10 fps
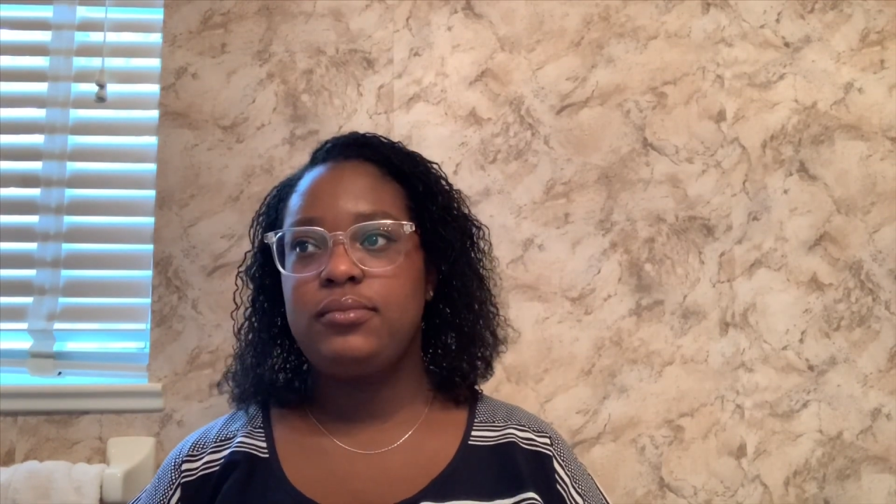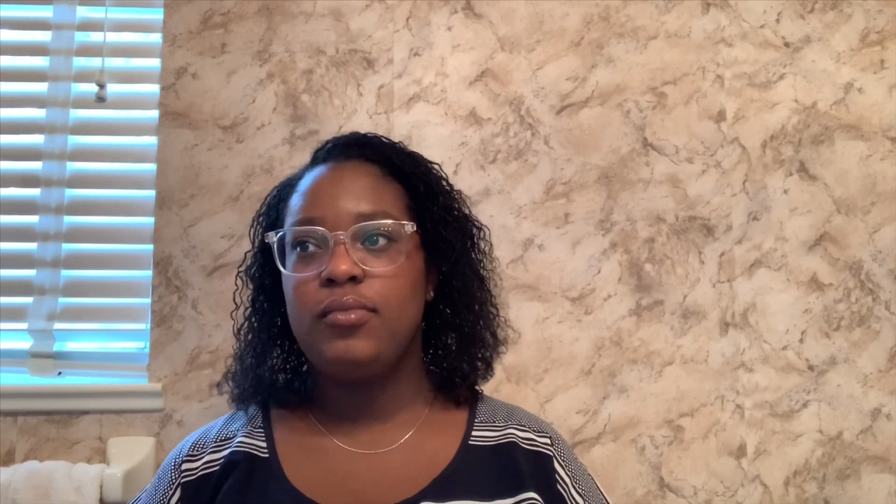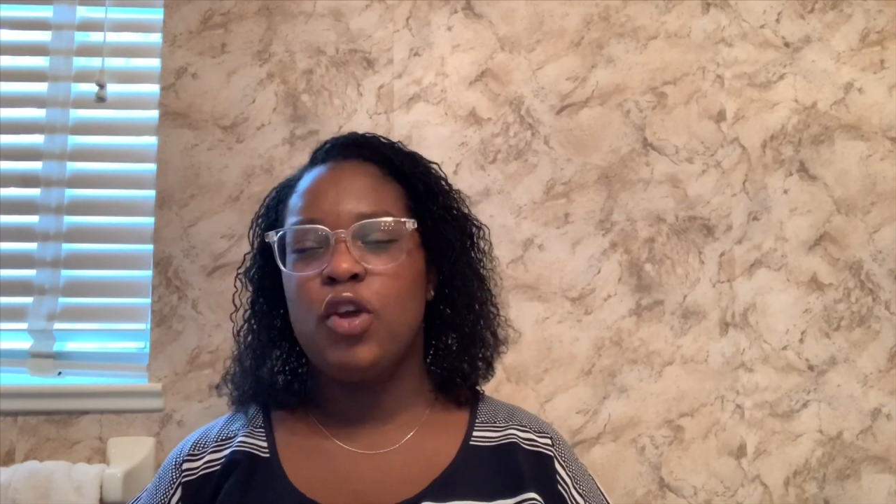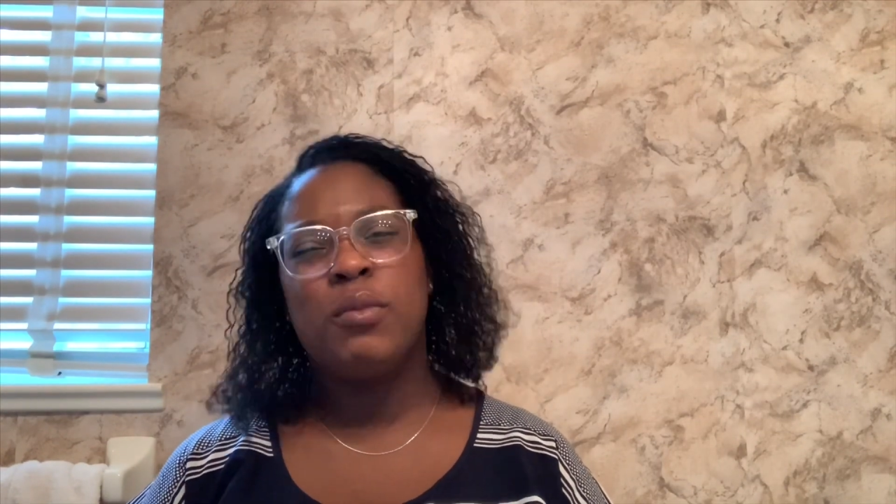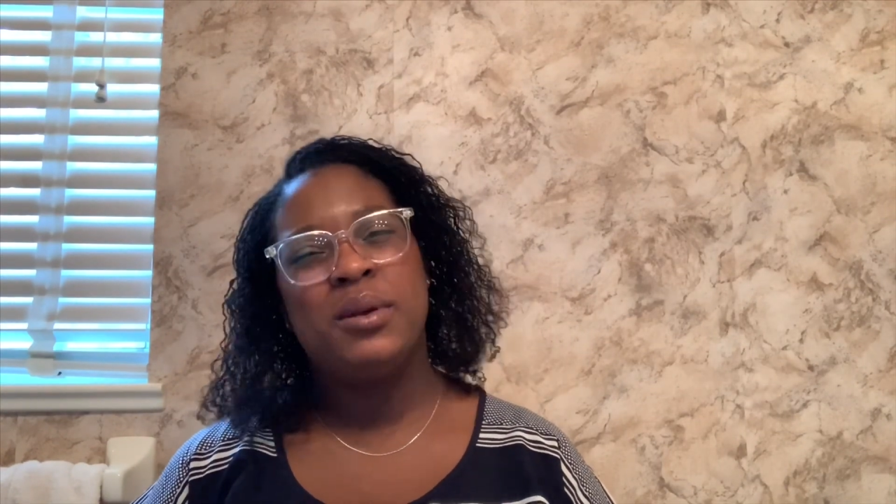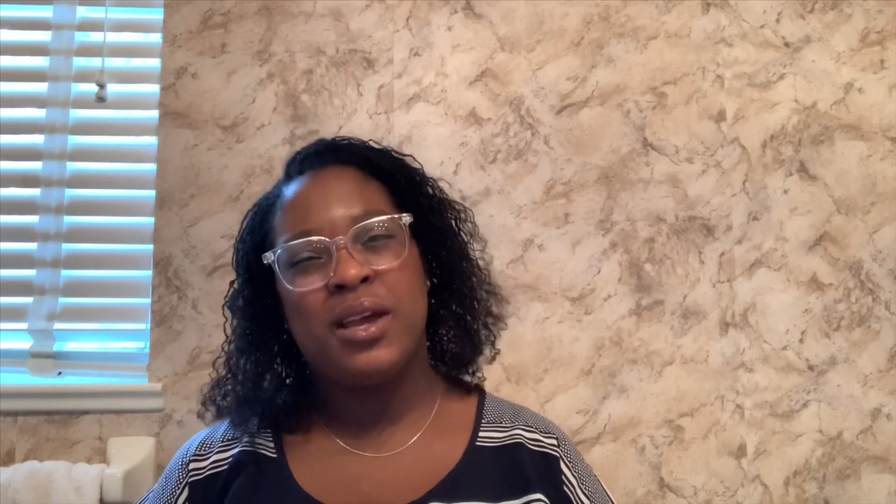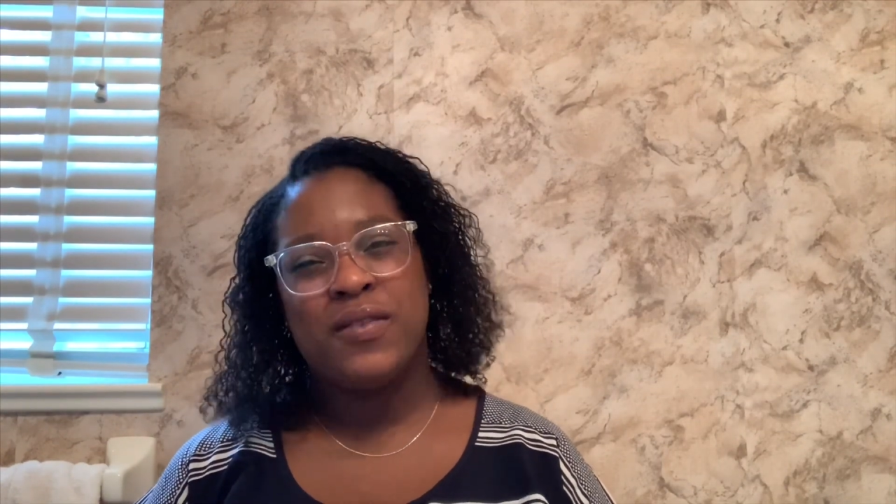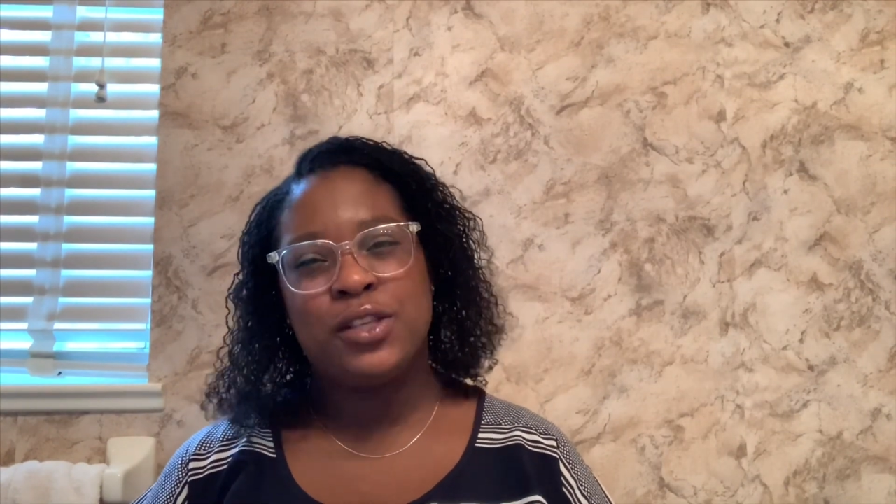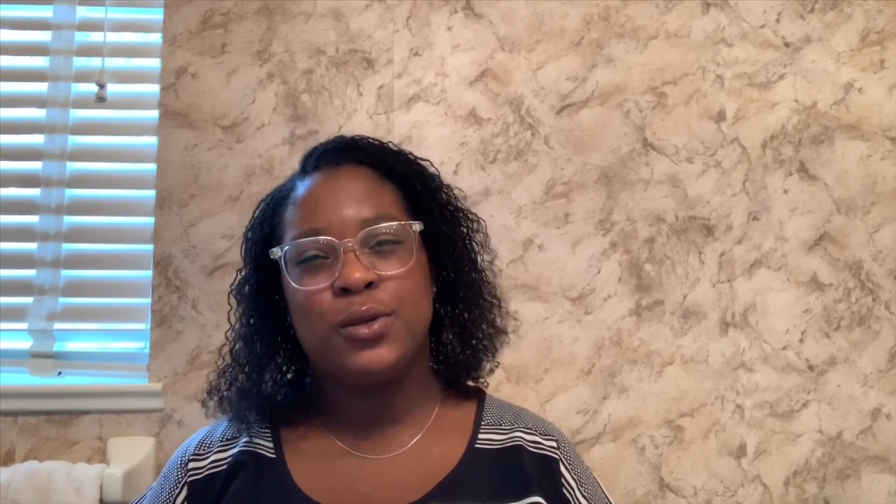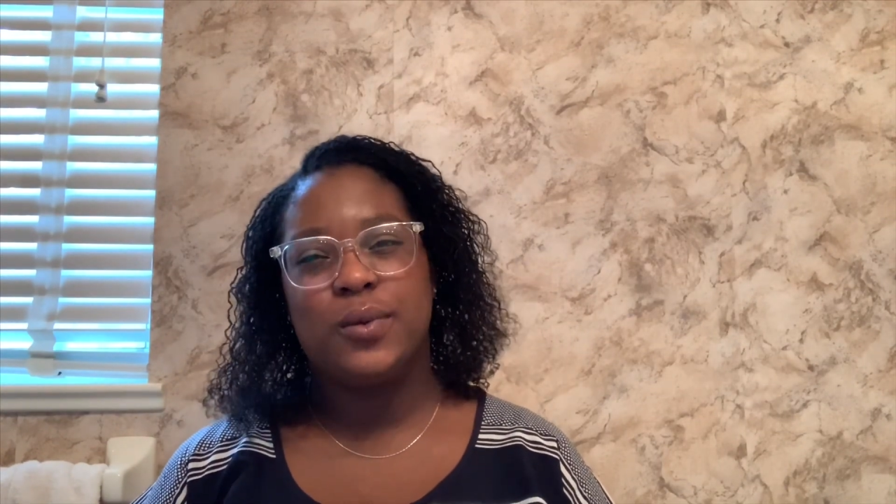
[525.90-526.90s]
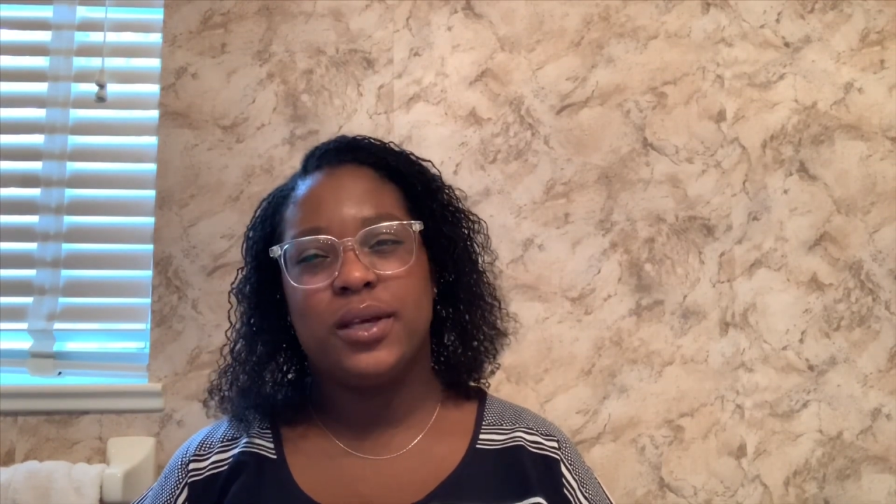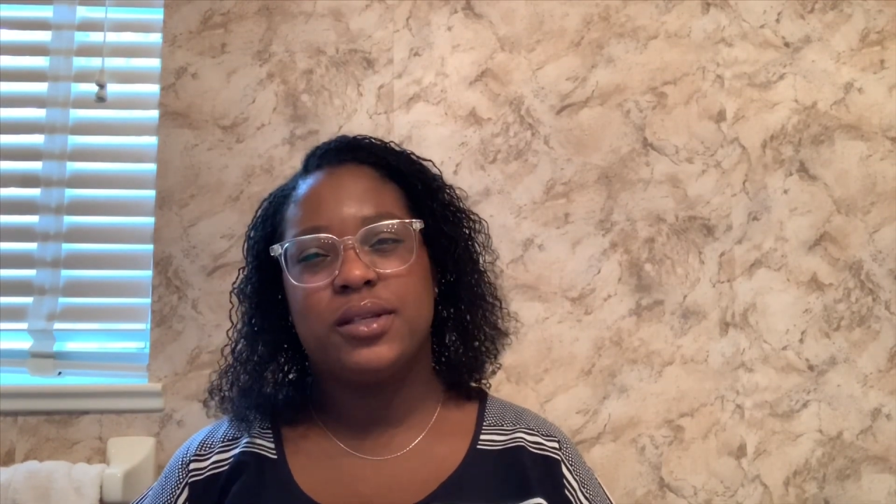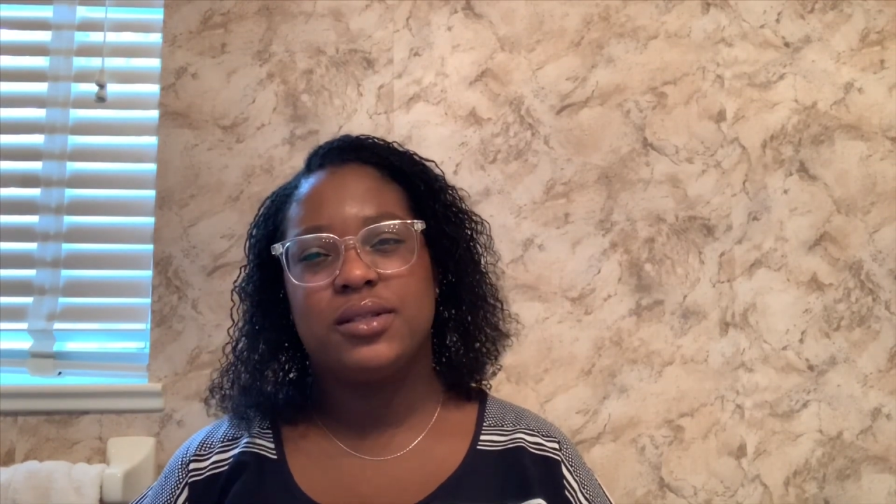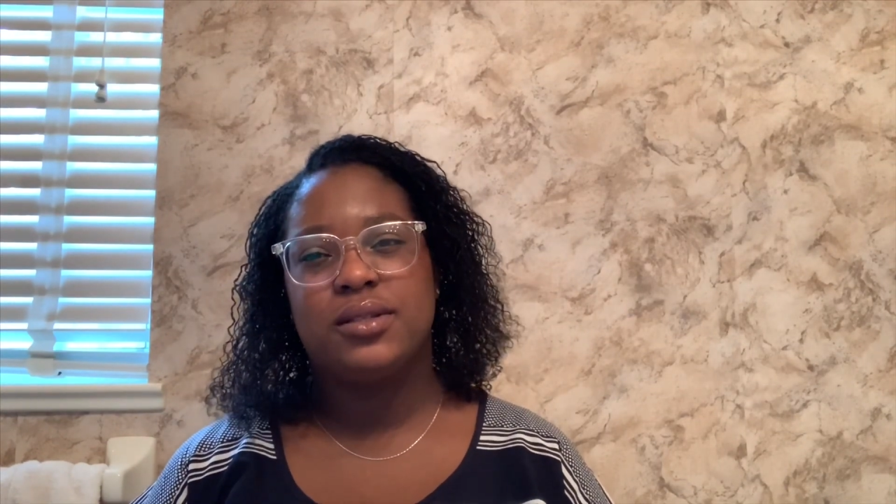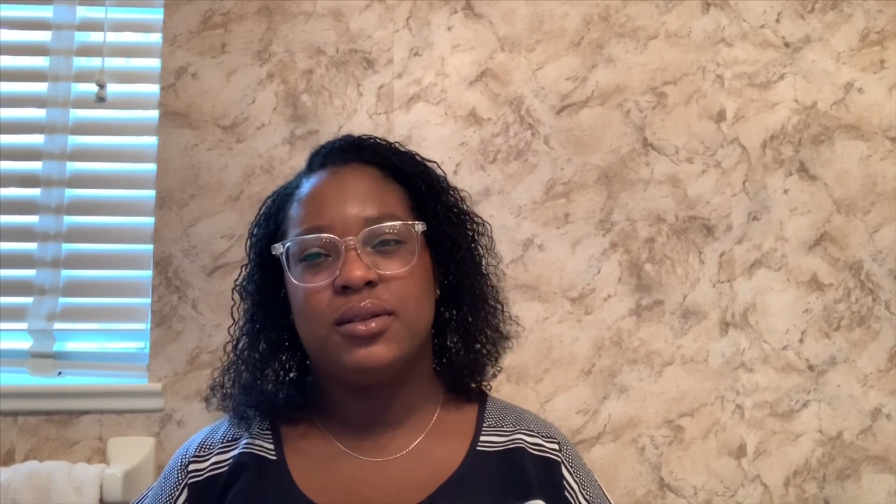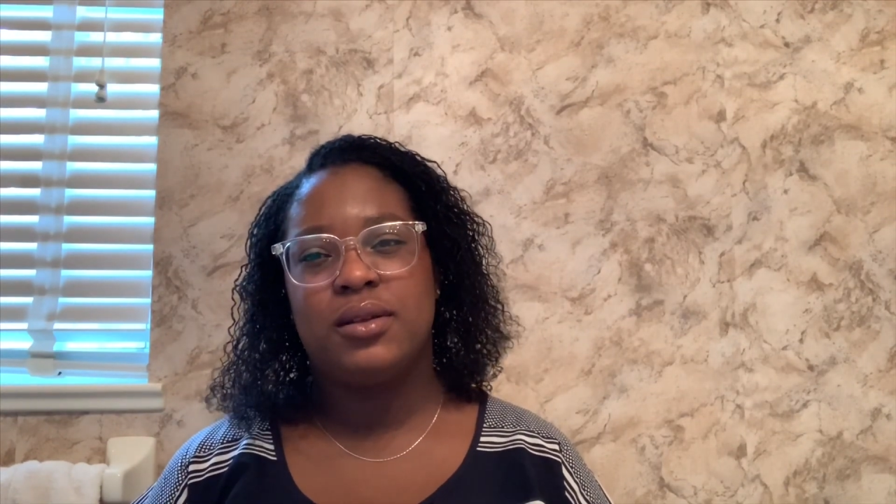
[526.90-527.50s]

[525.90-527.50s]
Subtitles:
Or maybe every 2 weeks.